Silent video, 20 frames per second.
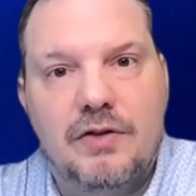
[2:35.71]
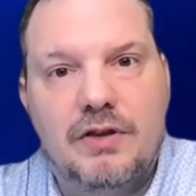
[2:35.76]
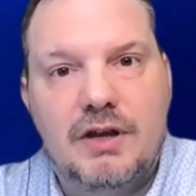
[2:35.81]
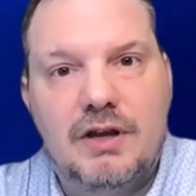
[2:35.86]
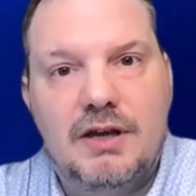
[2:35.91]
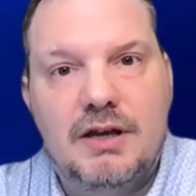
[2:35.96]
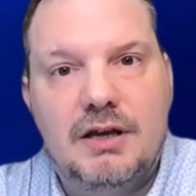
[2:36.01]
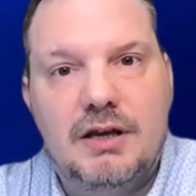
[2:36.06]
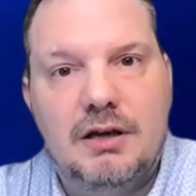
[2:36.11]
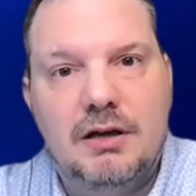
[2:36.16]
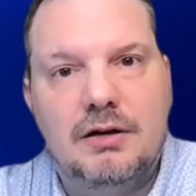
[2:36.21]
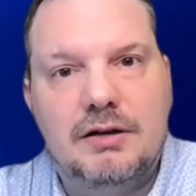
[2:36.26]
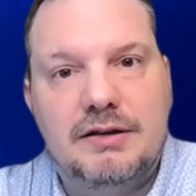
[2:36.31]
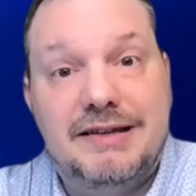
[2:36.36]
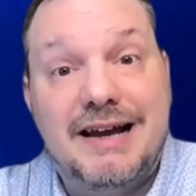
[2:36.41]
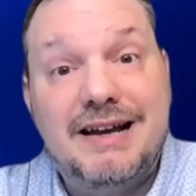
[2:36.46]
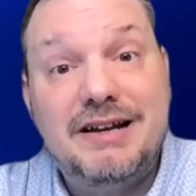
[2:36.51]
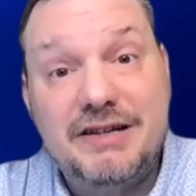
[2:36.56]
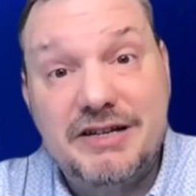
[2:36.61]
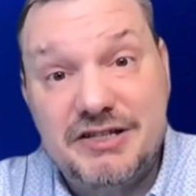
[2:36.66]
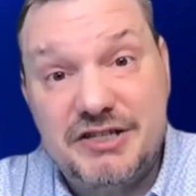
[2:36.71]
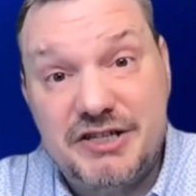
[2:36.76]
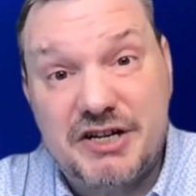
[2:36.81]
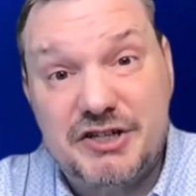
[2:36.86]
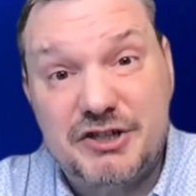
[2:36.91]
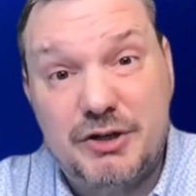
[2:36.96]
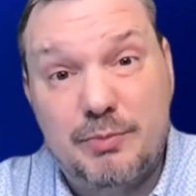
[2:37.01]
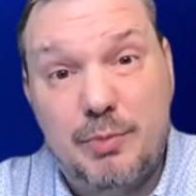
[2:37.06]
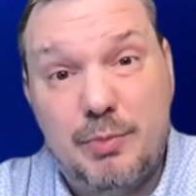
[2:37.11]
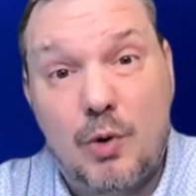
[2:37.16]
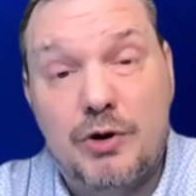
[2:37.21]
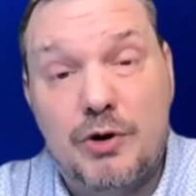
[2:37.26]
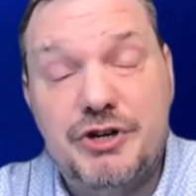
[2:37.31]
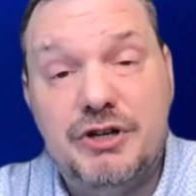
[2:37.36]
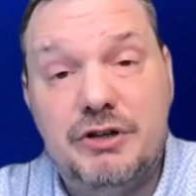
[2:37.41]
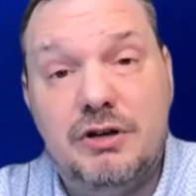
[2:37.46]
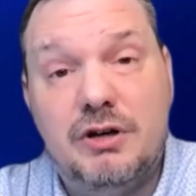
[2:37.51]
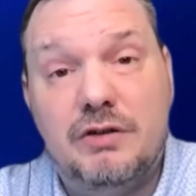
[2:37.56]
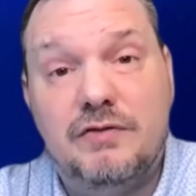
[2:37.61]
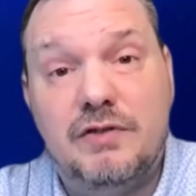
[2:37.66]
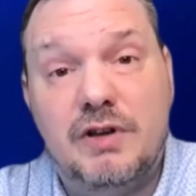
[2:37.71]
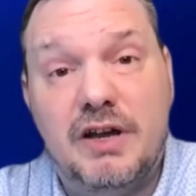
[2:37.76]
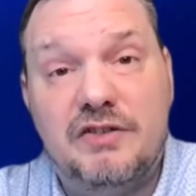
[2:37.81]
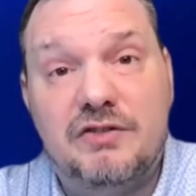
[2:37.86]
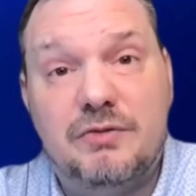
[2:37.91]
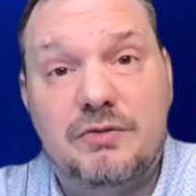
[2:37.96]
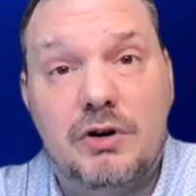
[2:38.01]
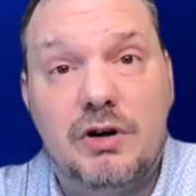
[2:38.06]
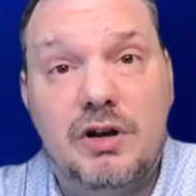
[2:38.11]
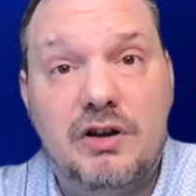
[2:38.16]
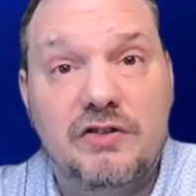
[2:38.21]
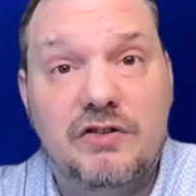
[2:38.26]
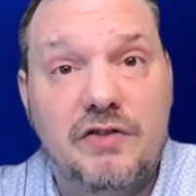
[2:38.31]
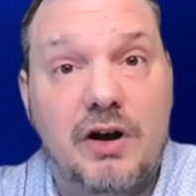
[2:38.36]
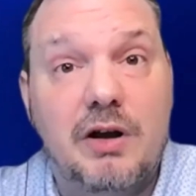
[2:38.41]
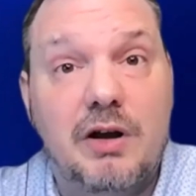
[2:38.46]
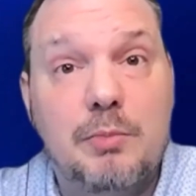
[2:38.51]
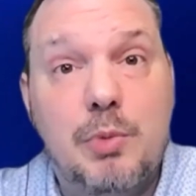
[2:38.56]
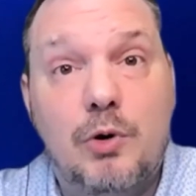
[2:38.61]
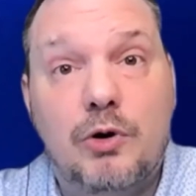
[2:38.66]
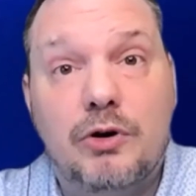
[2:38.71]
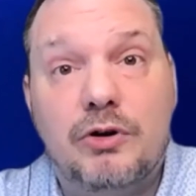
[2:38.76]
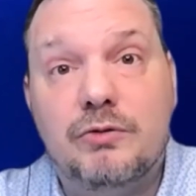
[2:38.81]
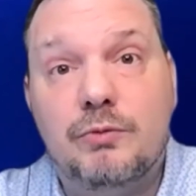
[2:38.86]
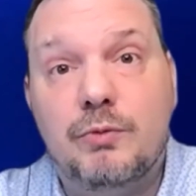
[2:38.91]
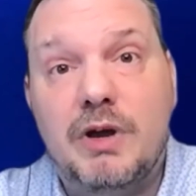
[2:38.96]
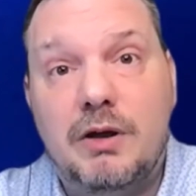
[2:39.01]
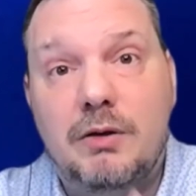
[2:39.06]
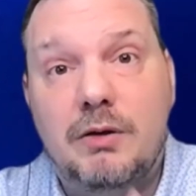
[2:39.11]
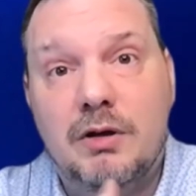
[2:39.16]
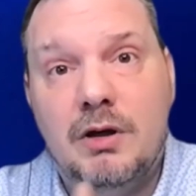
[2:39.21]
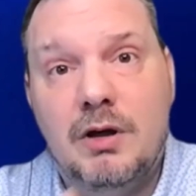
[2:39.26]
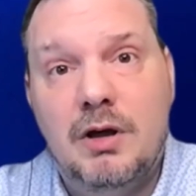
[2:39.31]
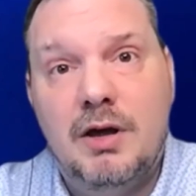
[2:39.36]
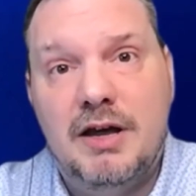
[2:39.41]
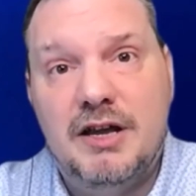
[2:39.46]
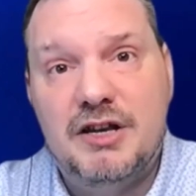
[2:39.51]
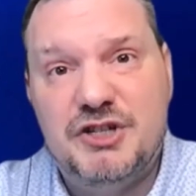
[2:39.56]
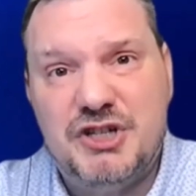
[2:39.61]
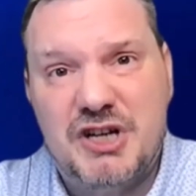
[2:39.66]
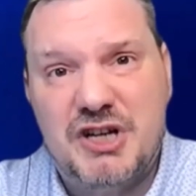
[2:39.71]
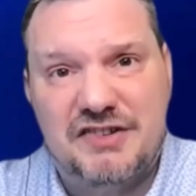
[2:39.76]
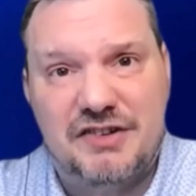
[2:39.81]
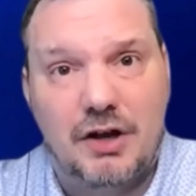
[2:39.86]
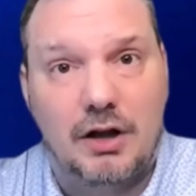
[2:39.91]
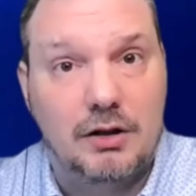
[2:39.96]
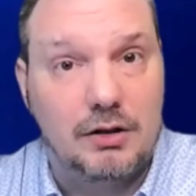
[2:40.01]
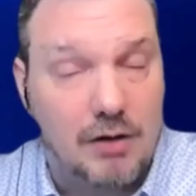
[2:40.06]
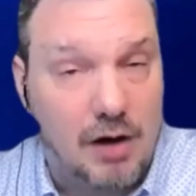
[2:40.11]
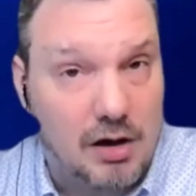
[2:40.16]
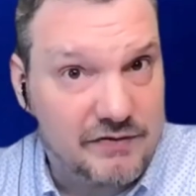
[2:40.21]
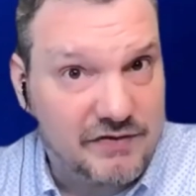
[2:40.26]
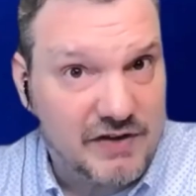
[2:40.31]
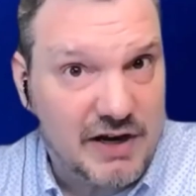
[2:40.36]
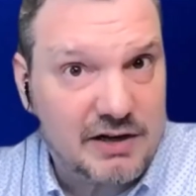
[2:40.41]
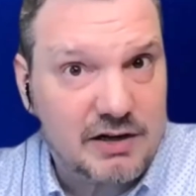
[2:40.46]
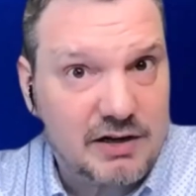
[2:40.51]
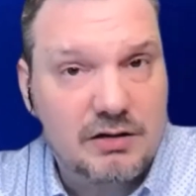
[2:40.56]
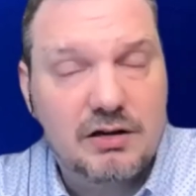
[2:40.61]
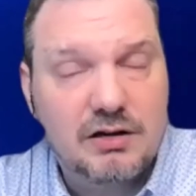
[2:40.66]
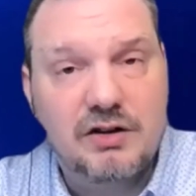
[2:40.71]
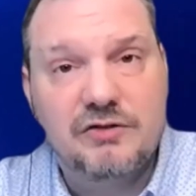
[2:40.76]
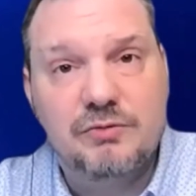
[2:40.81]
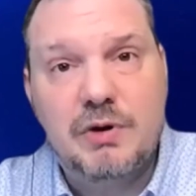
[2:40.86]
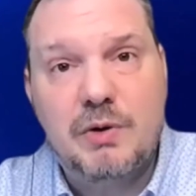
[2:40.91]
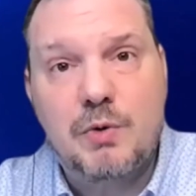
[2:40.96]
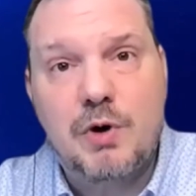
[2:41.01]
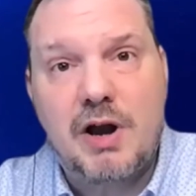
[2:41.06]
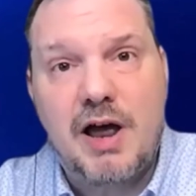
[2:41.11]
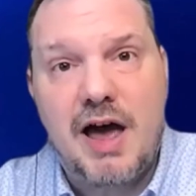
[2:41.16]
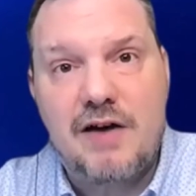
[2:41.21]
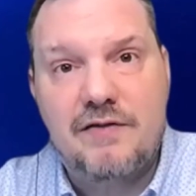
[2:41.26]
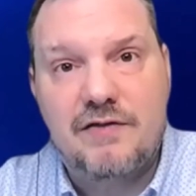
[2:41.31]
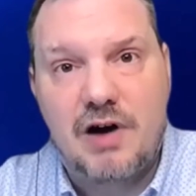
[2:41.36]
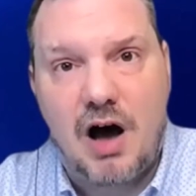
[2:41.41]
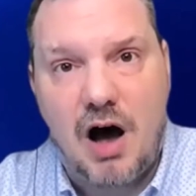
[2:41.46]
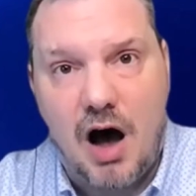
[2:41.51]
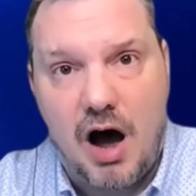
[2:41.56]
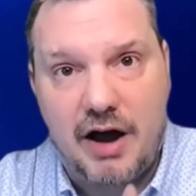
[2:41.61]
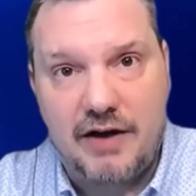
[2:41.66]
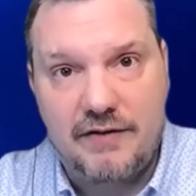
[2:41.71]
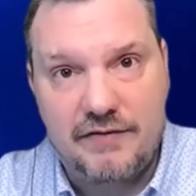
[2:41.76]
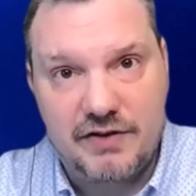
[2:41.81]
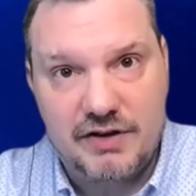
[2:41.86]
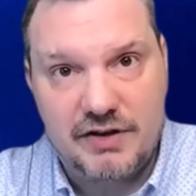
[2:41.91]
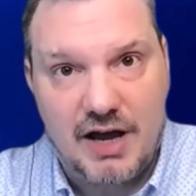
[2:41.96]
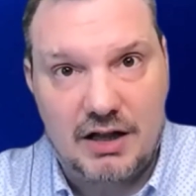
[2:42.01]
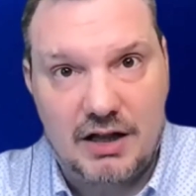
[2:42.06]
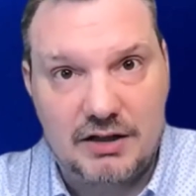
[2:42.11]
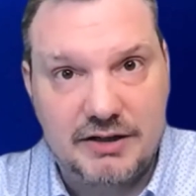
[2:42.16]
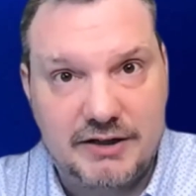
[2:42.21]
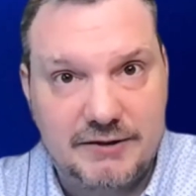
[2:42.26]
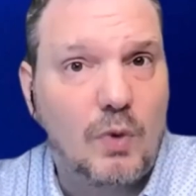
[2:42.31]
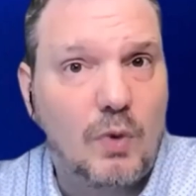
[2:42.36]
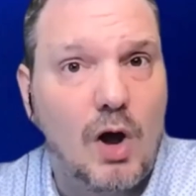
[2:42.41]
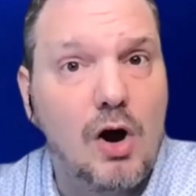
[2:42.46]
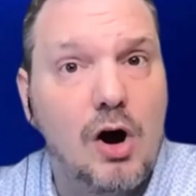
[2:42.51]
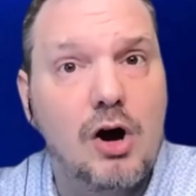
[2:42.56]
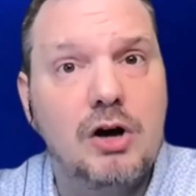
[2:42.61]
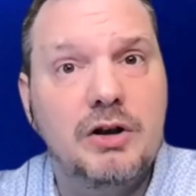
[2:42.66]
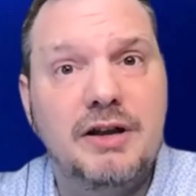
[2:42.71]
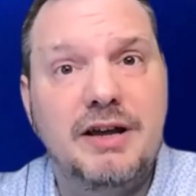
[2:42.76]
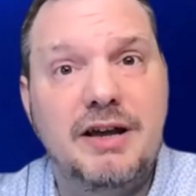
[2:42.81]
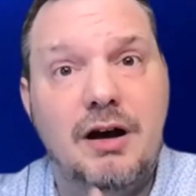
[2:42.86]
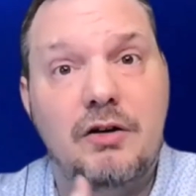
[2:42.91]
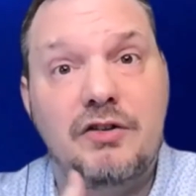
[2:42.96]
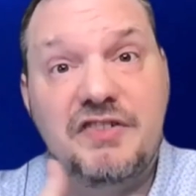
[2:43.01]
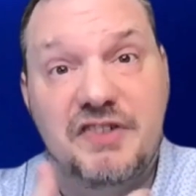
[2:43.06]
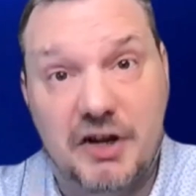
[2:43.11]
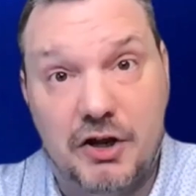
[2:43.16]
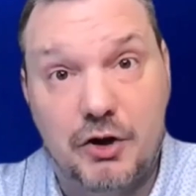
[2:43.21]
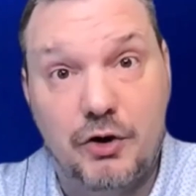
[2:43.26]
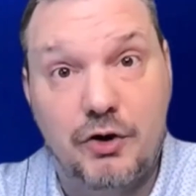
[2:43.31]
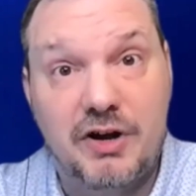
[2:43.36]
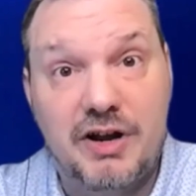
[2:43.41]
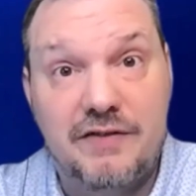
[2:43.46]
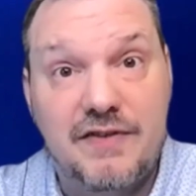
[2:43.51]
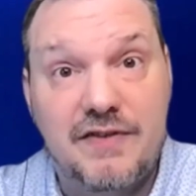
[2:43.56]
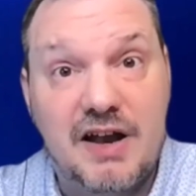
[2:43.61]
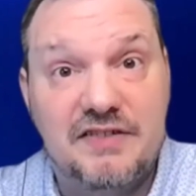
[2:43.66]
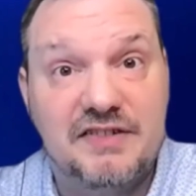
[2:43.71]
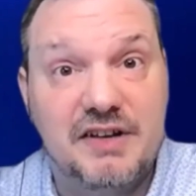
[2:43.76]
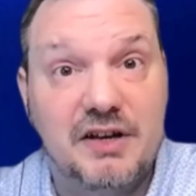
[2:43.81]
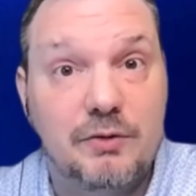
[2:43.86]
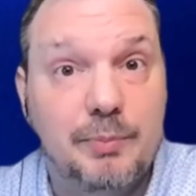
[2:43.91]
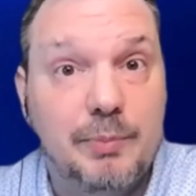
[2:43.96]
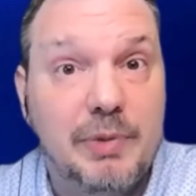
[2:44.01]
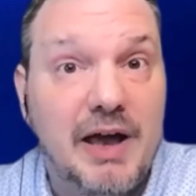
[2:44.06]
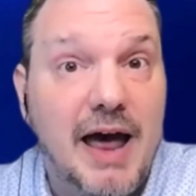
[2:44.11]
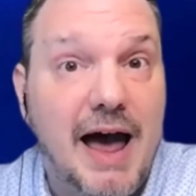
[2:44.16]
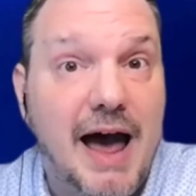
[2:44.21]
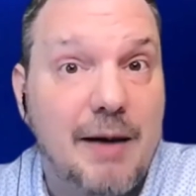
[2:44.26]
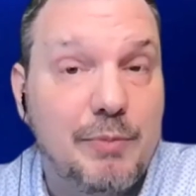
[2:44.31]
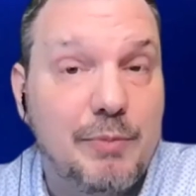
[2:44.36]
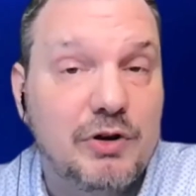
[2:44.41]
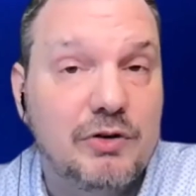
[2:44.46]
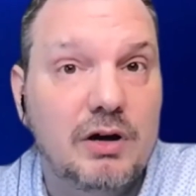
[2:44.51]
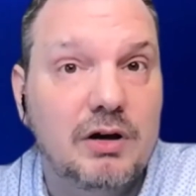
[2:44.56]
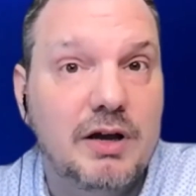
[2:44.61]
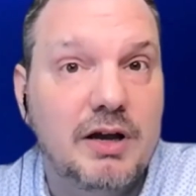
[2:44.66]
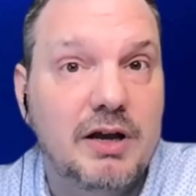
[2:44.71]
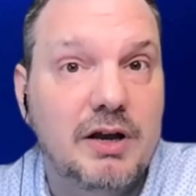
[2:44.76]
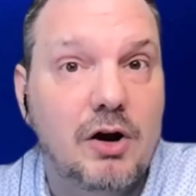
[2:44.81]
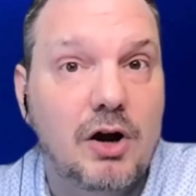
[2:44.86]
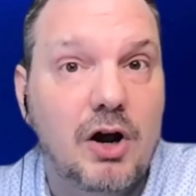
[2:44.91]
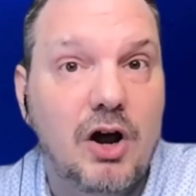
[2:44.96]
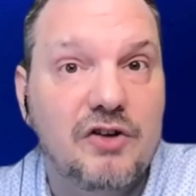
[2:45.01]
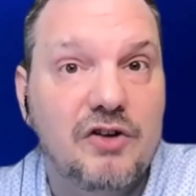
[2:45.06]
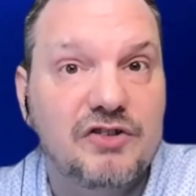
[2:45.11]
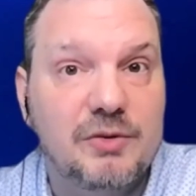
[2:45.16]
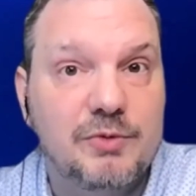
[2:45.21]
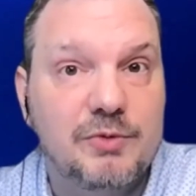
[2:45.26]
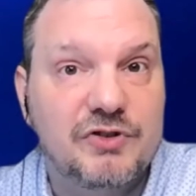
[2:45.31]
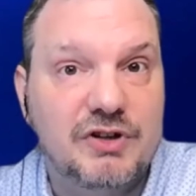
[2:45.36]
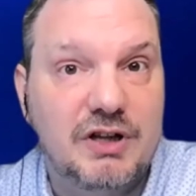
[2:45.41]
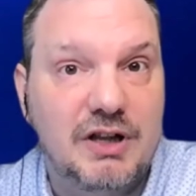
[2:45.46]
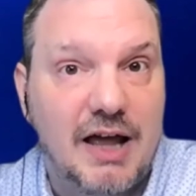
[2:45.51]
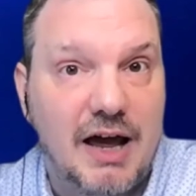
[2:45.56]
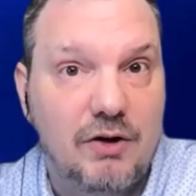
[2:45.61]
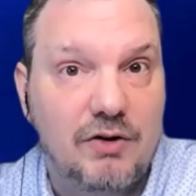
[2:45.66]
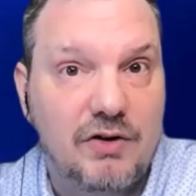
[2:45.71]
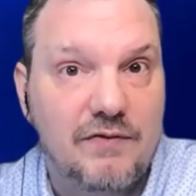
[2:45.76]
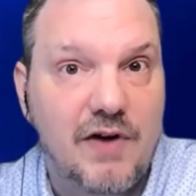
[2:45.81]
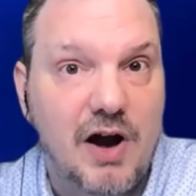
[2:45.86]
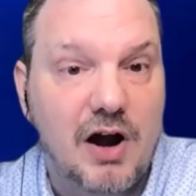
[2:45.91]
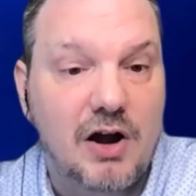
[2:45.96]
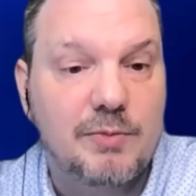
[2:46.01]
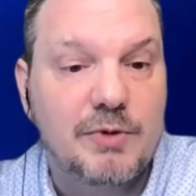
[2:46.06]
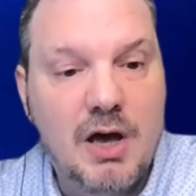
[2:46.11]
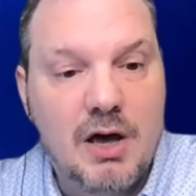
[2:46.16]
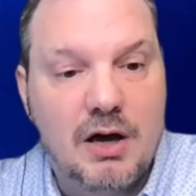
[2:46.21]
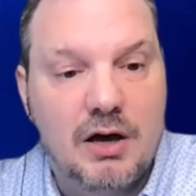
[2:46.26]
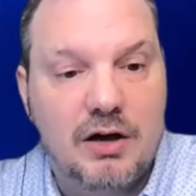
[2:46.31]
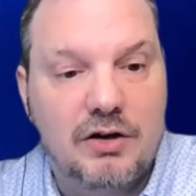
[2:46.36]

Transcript: The data ingestion portion of Lacework is very important. We ingest a lot of data because we want to have a high fidelity on security events that happen in our customers' cloud environment.